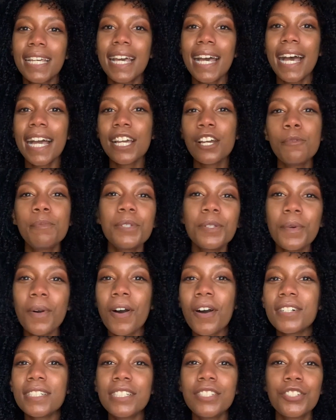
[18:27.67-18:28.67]
I hope you
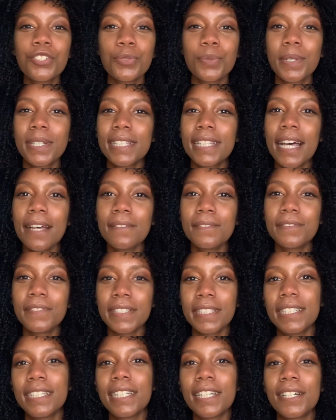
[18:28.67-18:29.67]
all enjoyed that
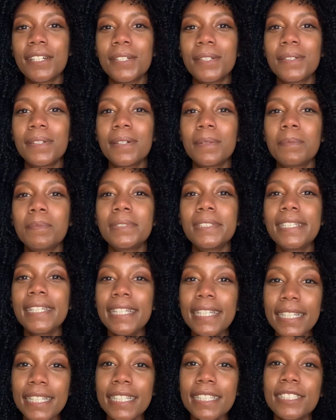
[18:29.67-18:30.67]
video.
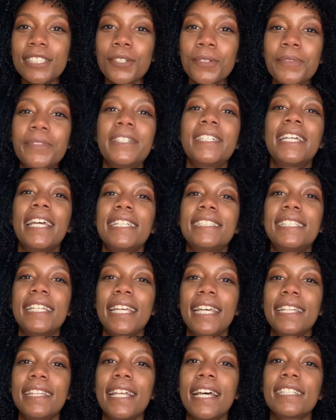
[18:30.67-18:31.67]
Please don't forget to
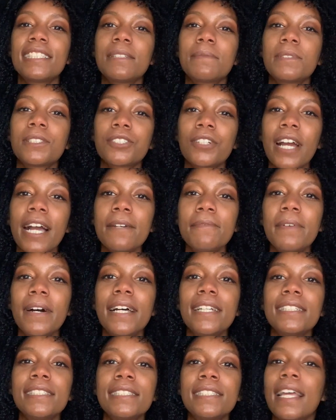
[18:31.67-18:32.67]
hit that subscribe
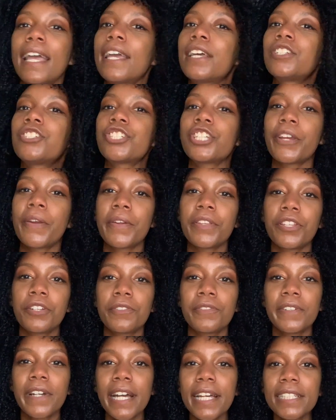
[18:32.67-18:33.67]
button and share with your
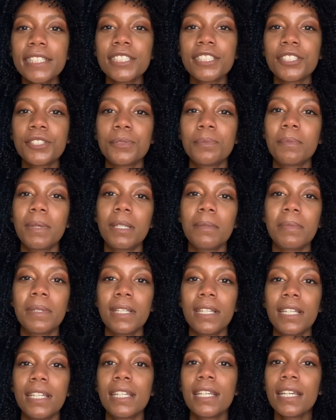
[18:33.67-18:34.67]
friends who may
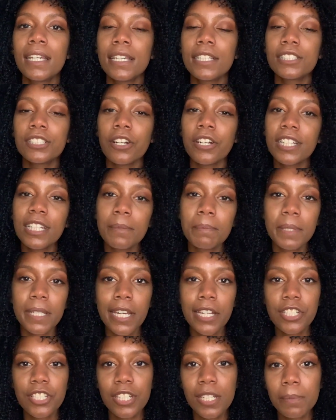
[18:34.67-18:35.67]
be starting a
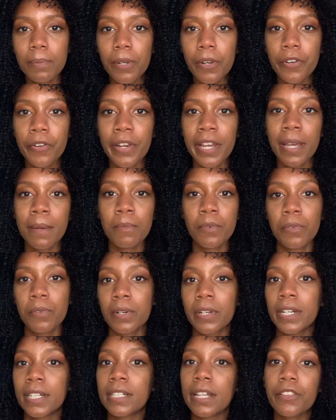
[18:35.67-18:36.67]
PhD program
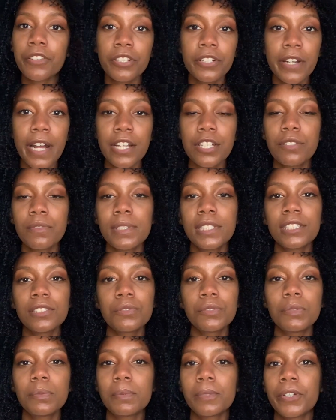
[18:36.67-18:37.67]
or another graduate
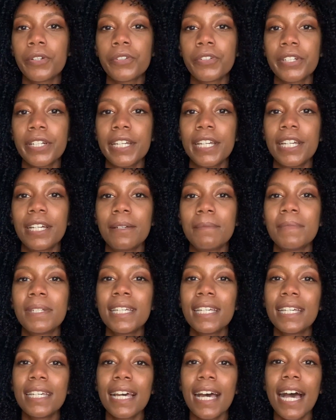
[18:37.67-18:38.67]
school program.
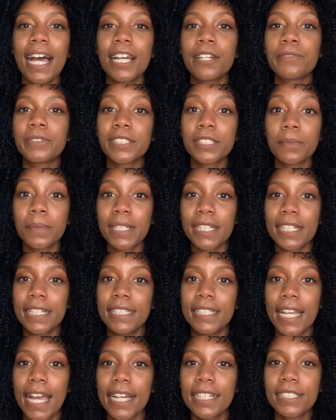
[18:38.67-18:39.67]
I really want to
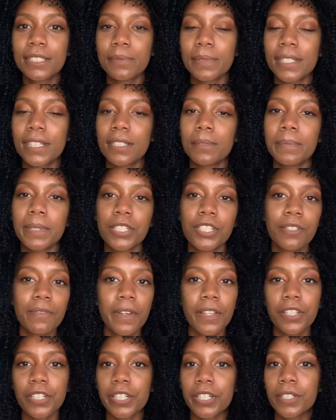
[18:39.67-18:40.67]
connect with a bunch of
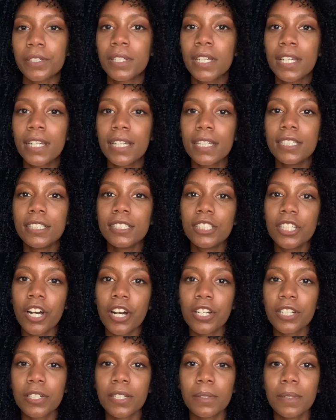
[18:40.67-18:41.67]
other
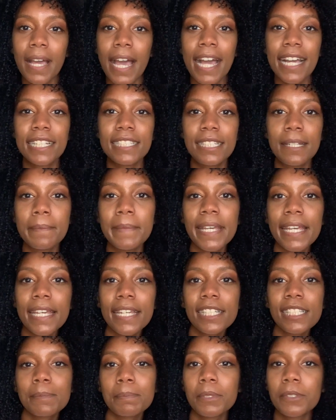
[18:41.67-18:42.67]
young
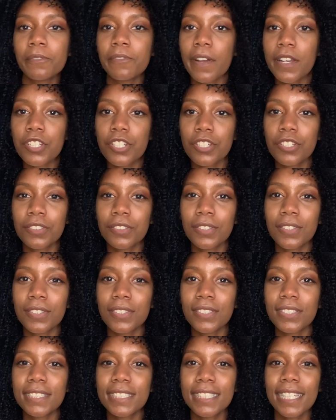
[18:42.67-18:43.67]
academics,
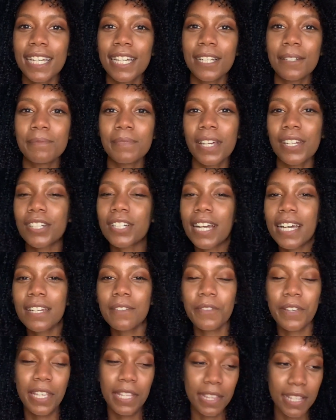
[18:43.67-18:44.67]
professionals that are kind
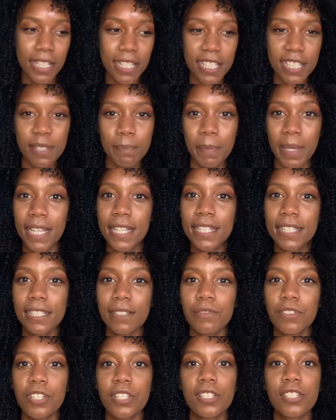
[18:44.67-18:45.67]
of in this space
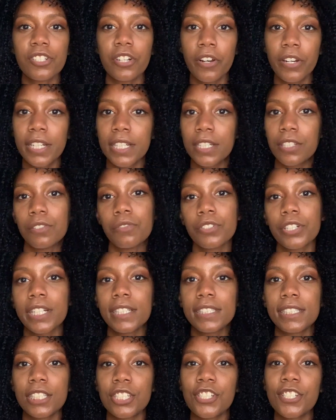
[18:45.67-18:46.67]
of just starting a new
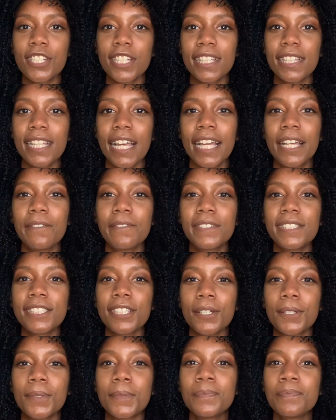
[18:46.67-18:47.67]
transition in life.
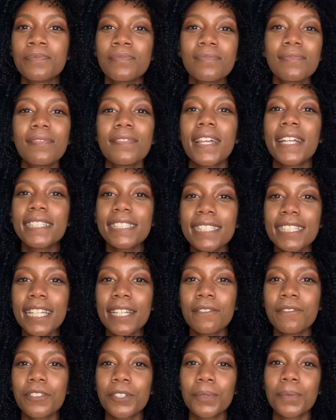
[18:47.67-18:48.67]
So thanks
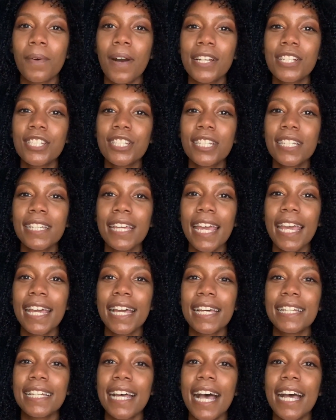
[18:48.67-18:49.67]
again for watching,
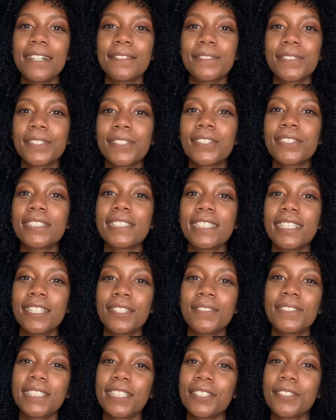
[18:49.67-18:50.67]
and I will see
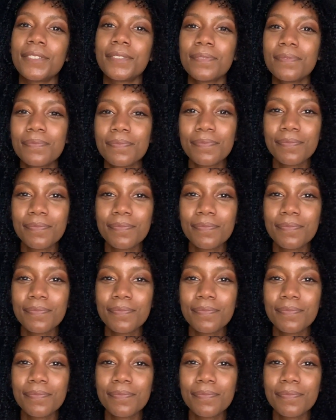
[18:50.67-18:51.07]
you soon.